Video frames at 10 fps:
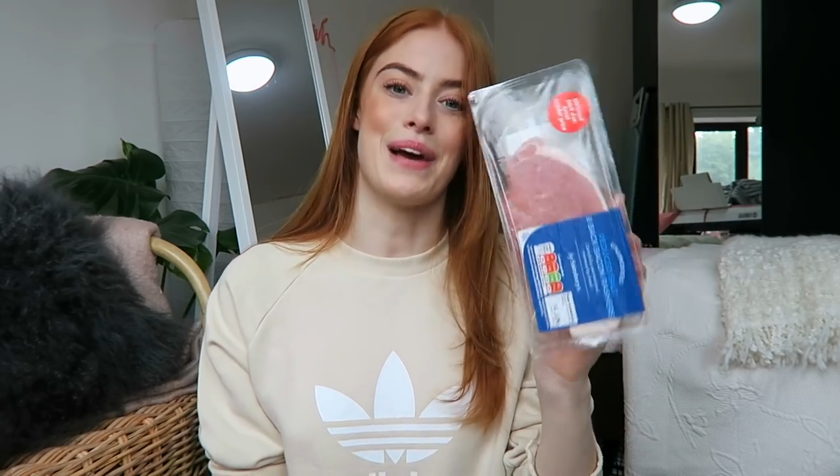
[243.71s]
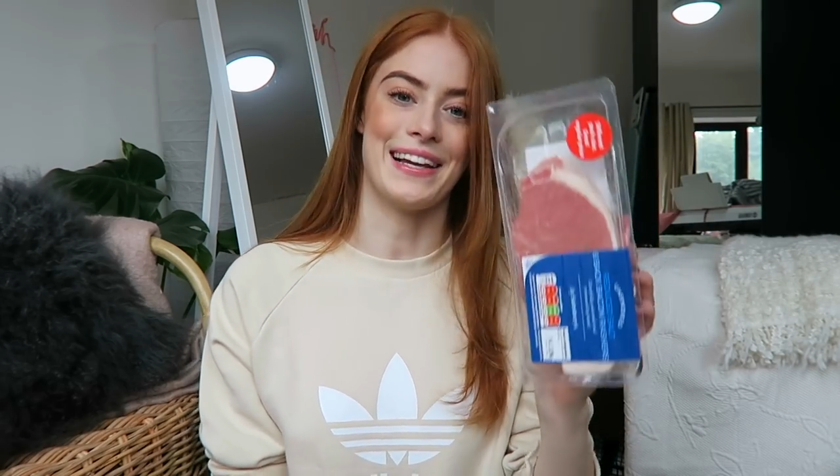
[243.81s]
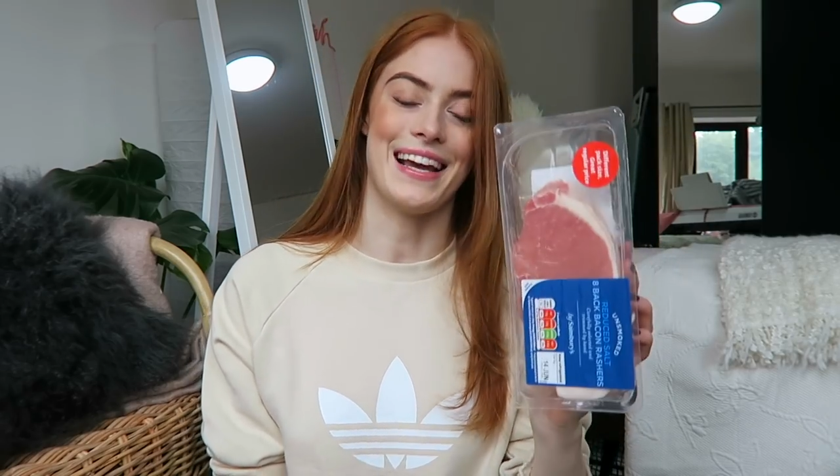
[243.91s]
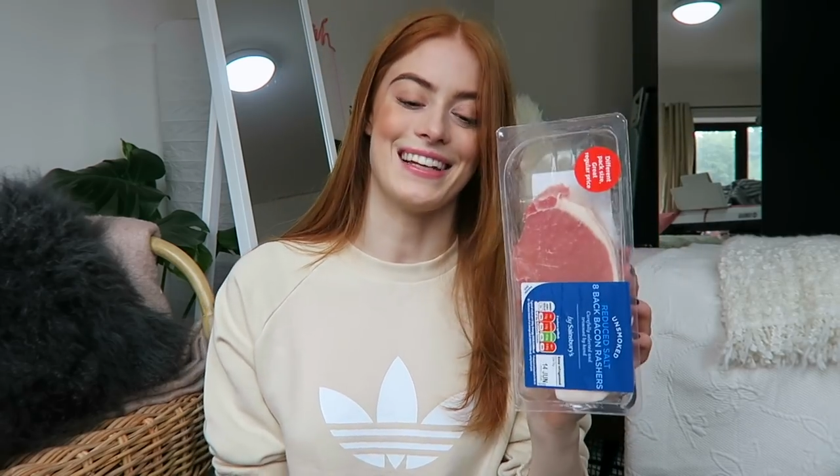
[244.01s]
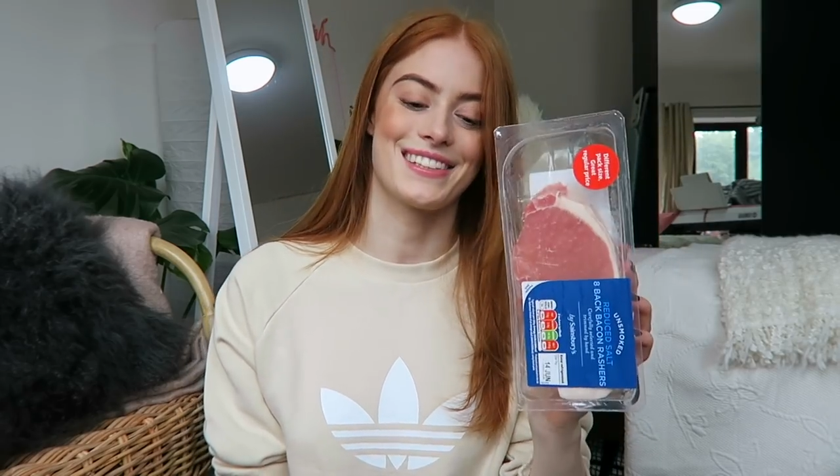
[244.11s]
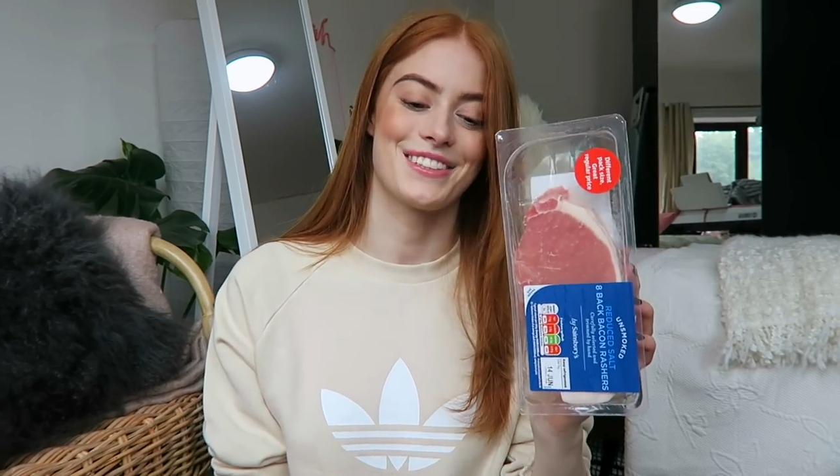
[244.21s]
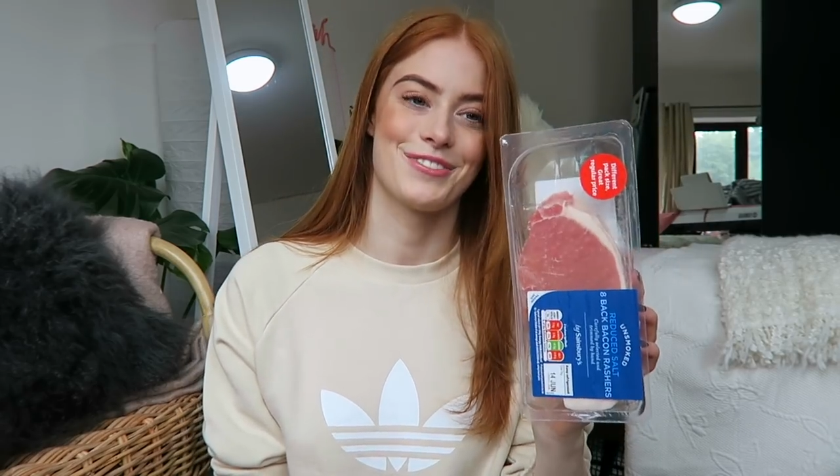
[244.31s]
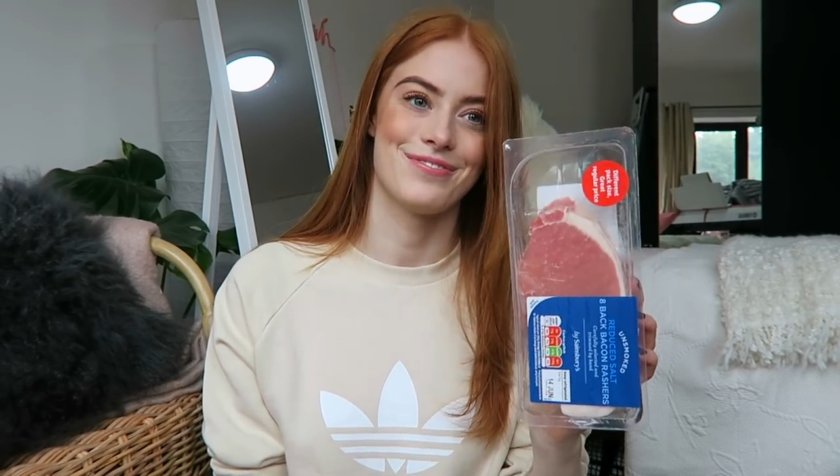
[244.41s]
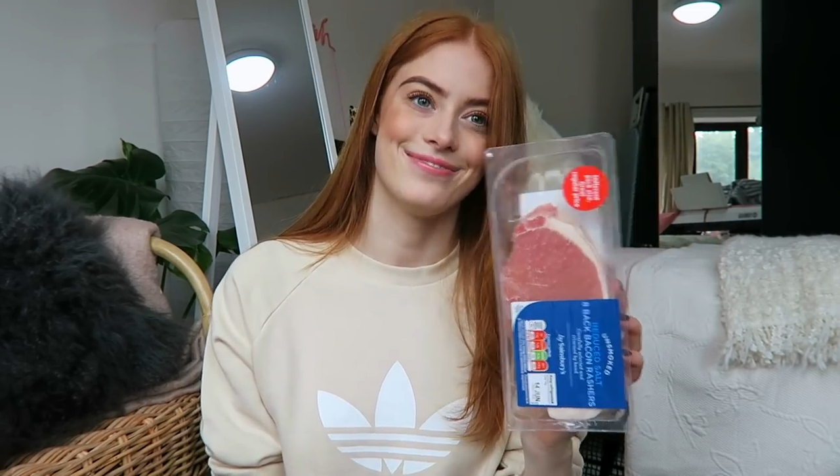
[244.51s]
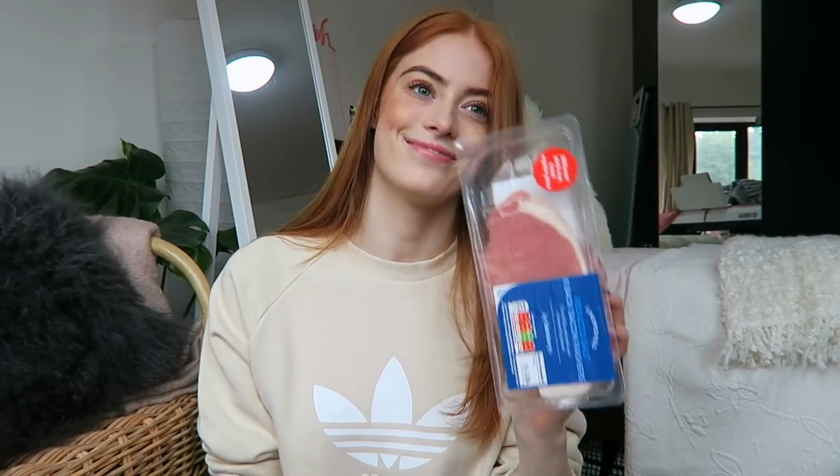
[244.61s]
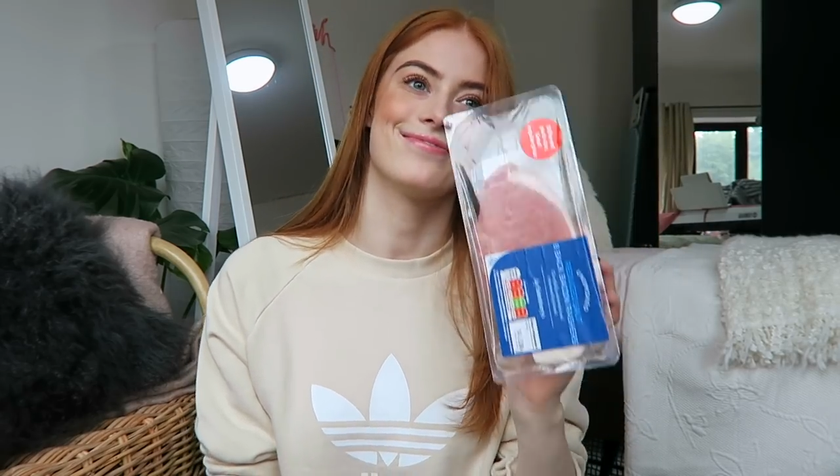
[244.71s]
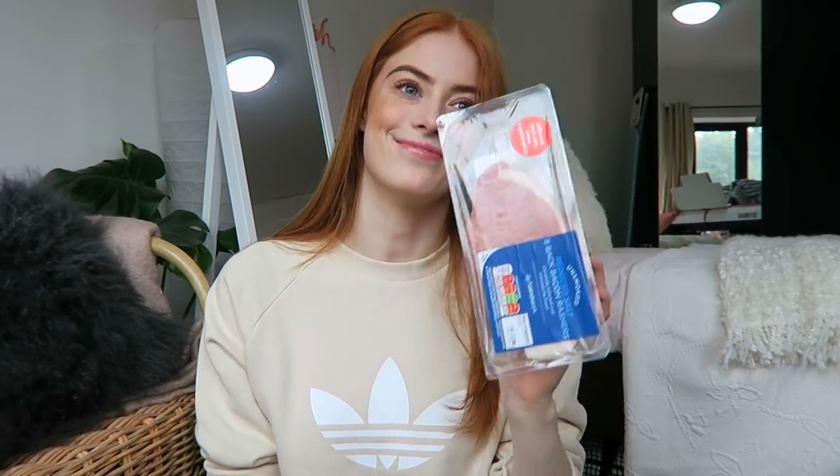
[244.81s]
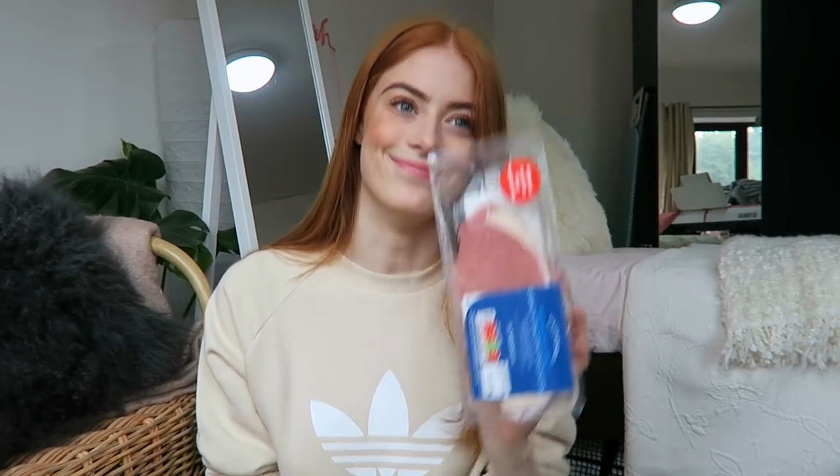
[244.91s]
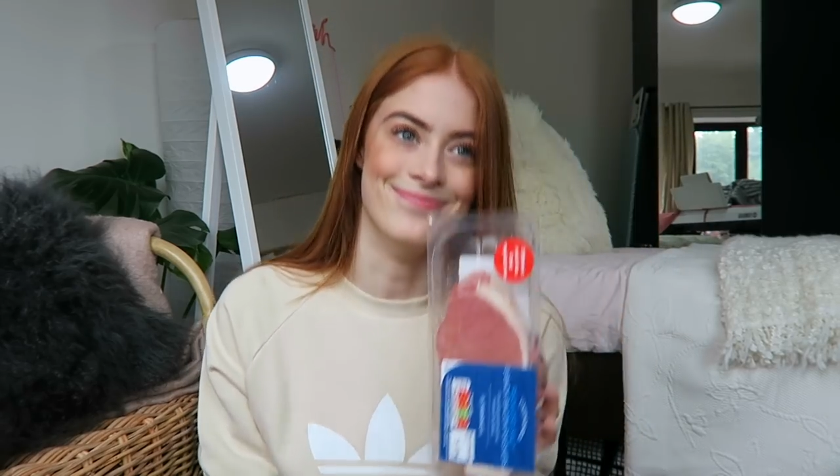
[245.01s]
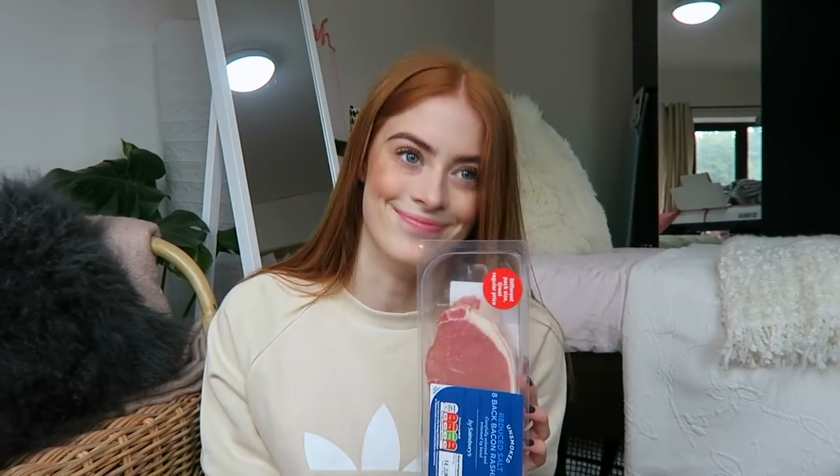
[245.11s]
pancakes.
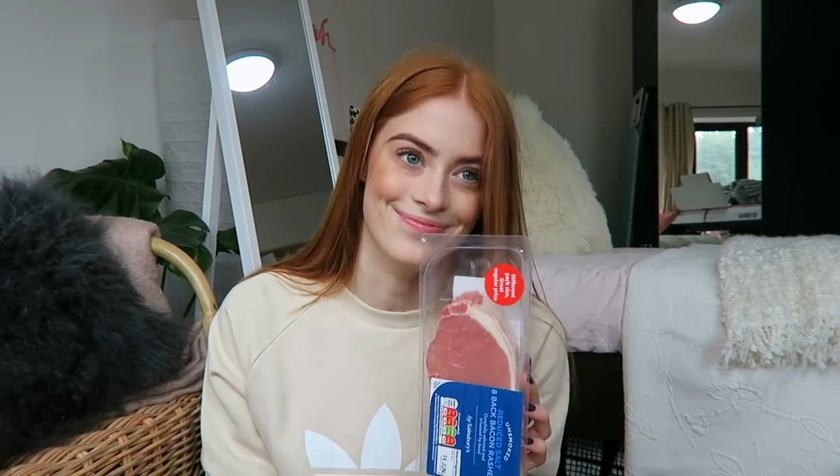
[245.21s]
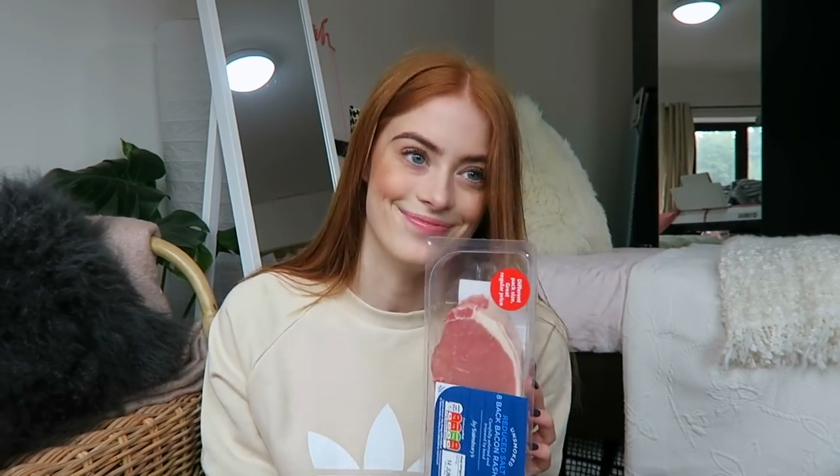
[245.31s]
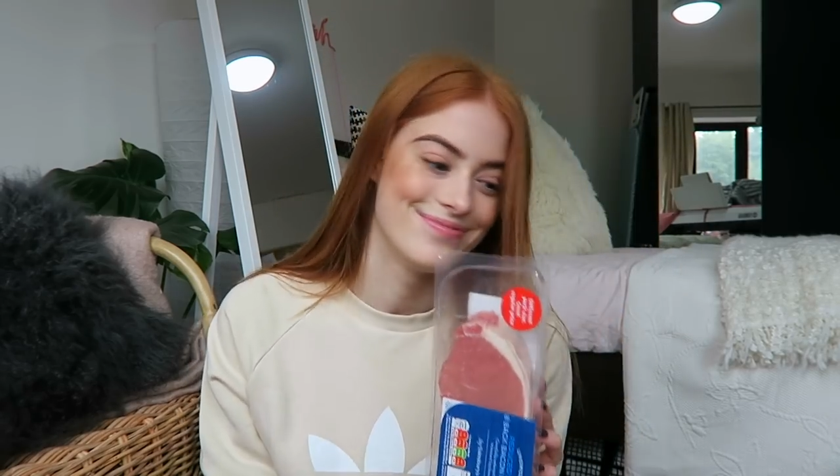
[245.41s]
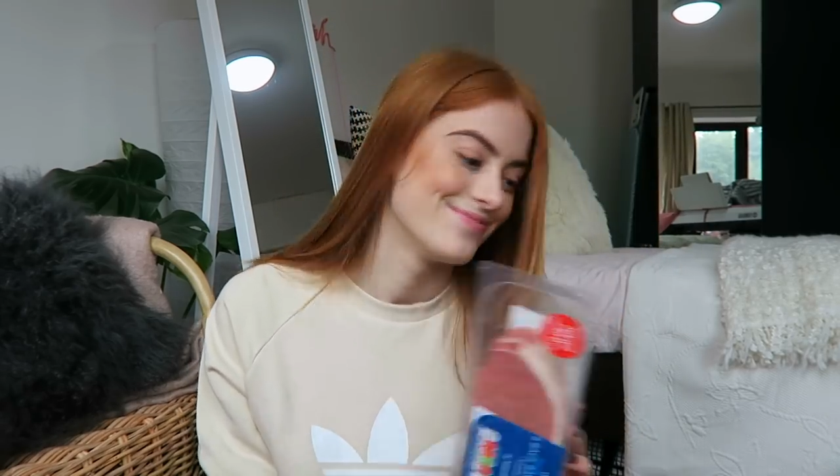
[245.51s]
I